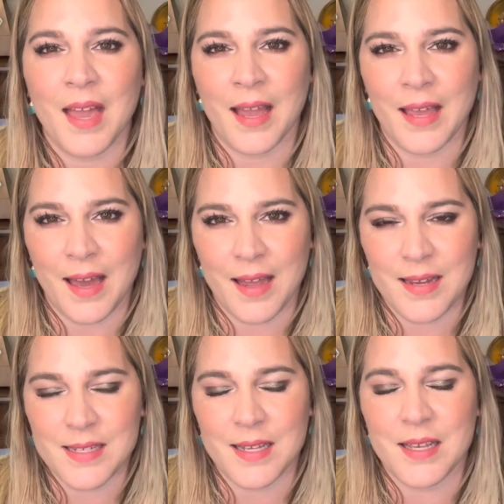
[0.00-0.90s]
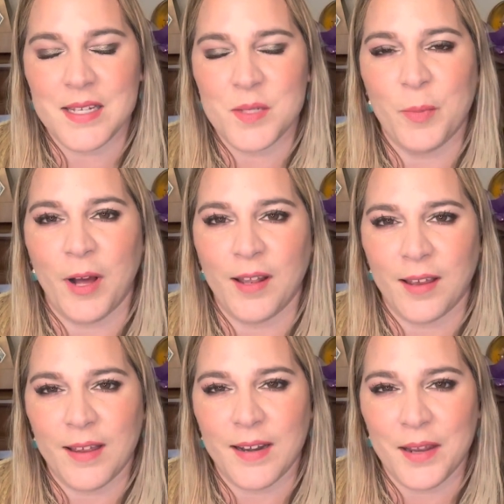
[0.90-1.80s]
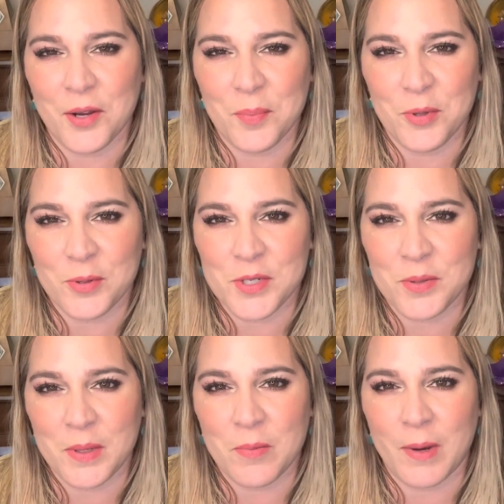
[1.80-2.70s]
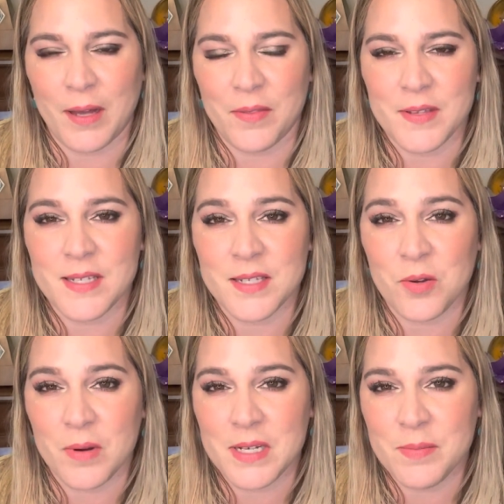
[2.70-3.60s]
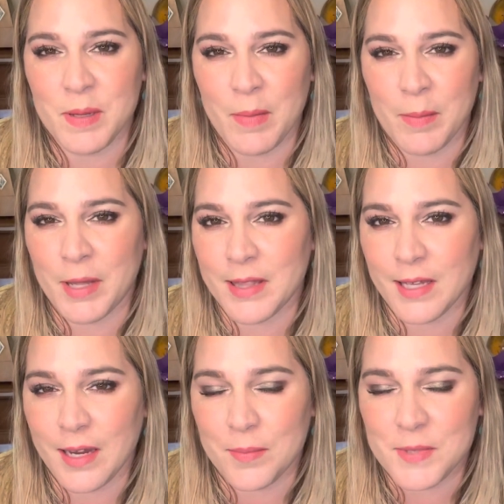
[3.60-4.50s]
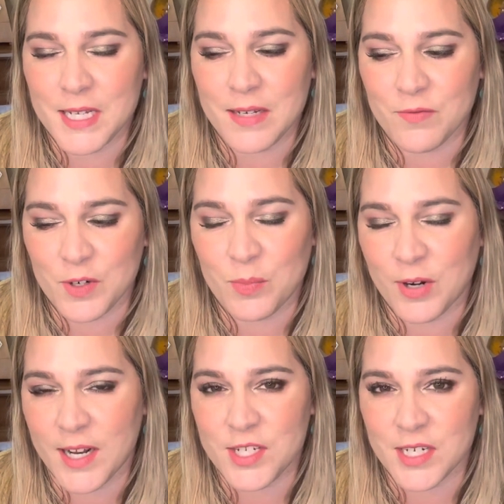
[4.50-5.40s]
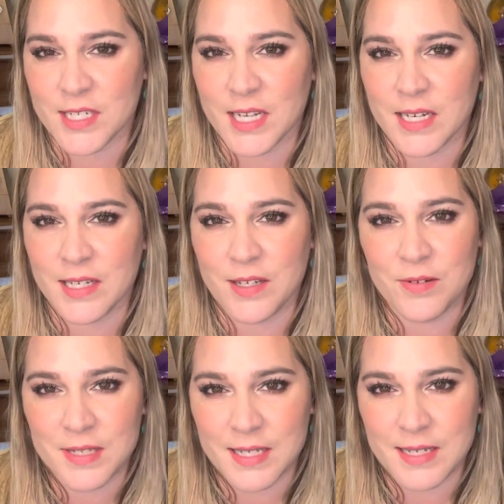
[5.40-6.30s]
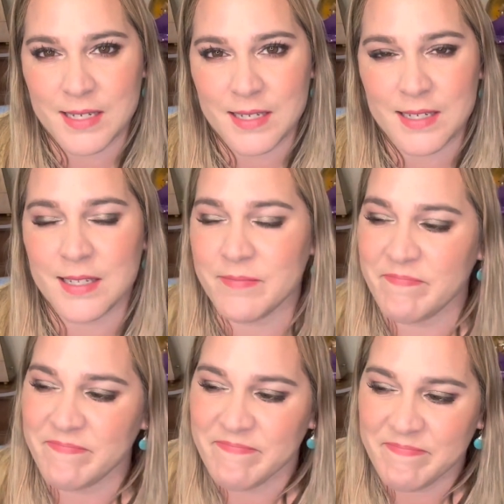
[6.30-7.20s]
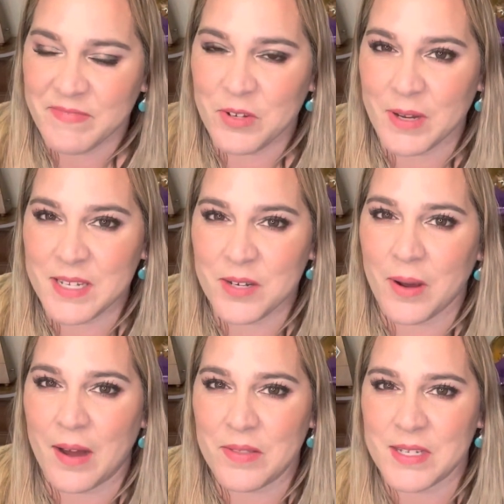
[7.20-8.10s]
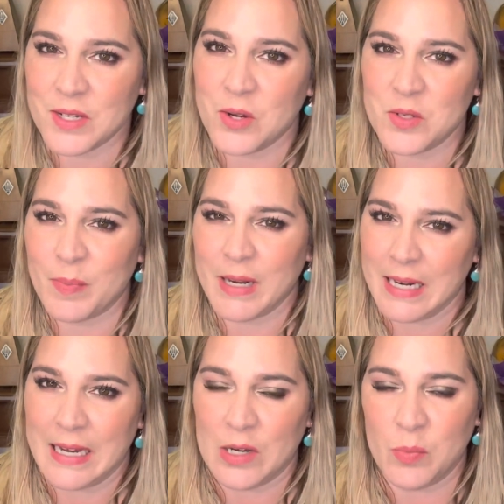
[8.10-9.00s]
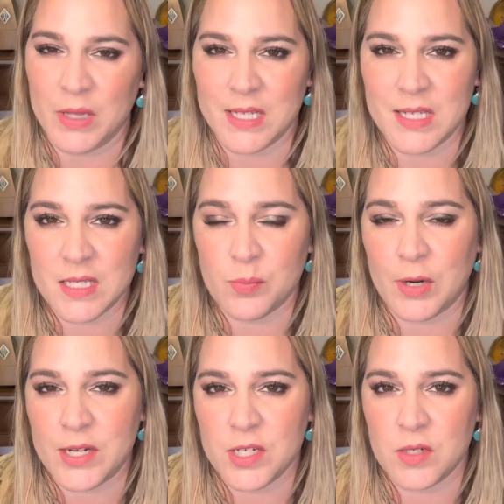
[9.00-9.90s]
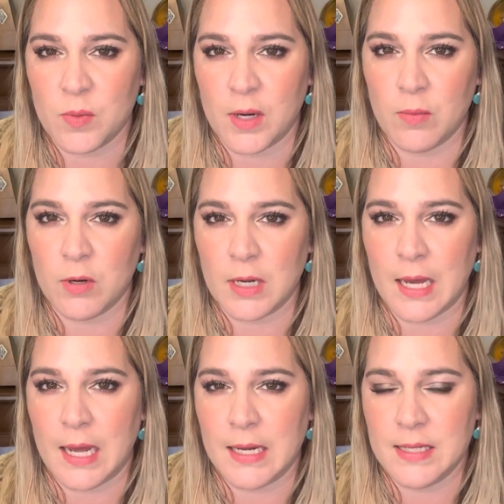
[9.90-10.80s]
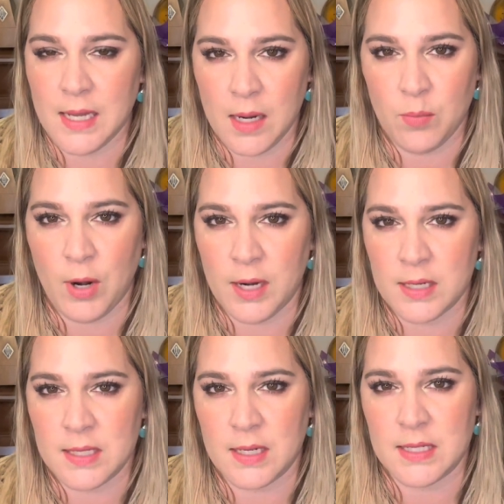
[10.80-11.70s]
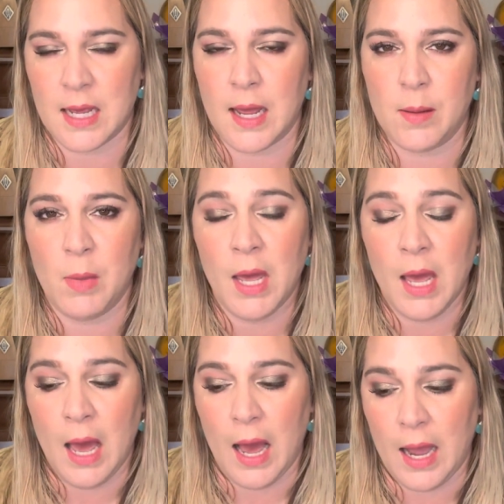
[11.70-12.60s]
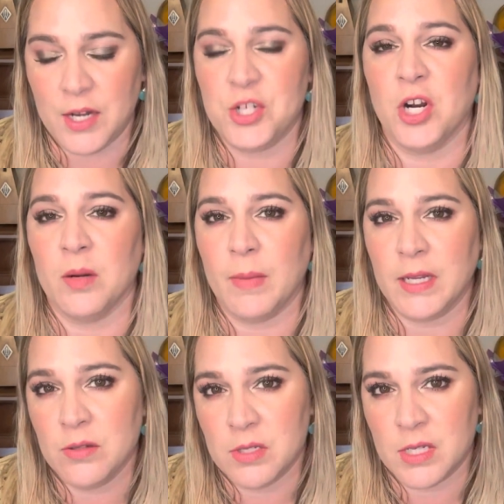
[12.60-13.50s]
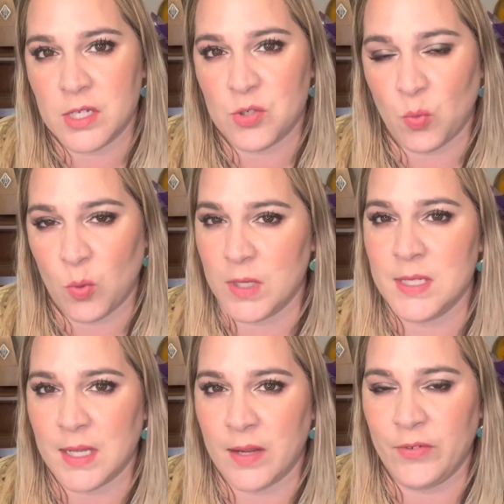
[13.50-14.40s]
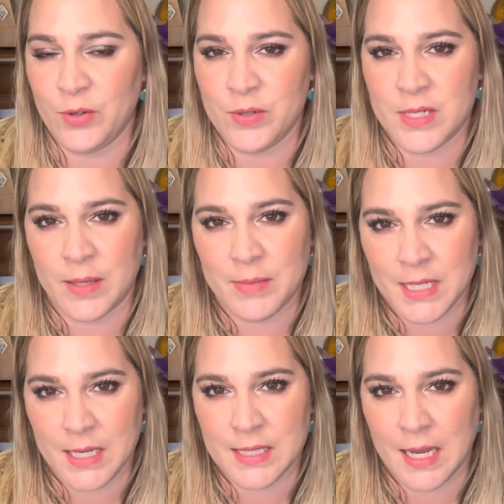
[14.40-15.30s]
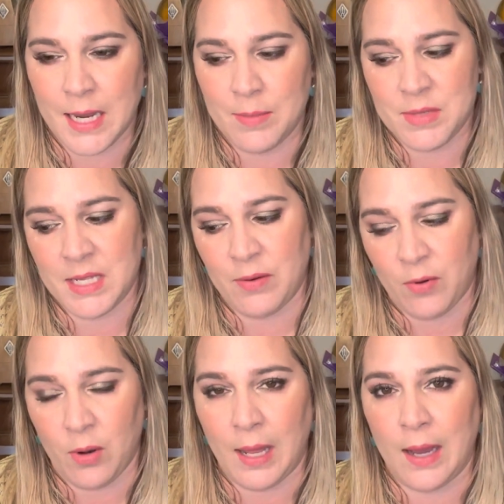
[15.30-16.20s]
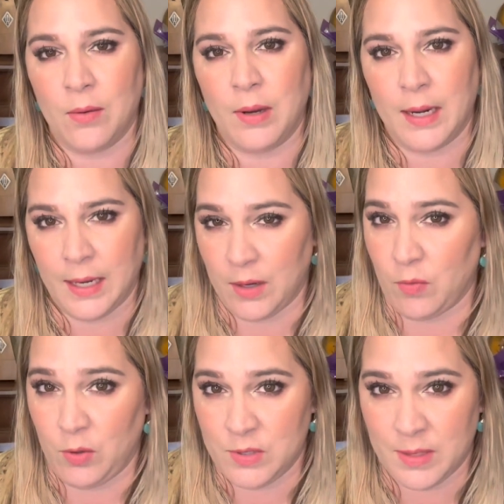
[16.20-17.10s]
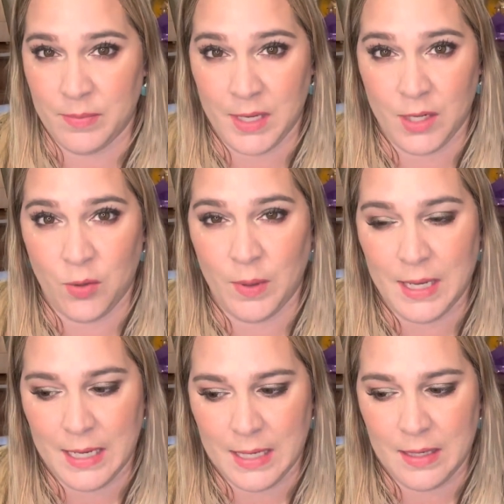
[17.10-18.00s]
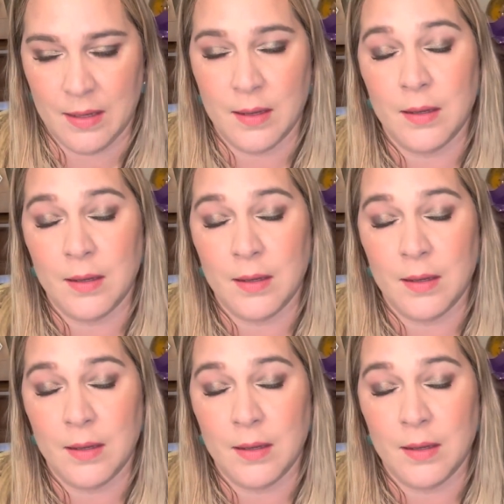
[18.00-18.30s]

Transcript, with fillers: Hi guys, it's Paula and I hope you are doing well. This is going to be my monthly update for Project 10 Uses. You guys know how this goes by now, but this is a project where I work on 10 products at a time. I chart my usage. Once I've used them 10 times, they roll out and I can roll something new in.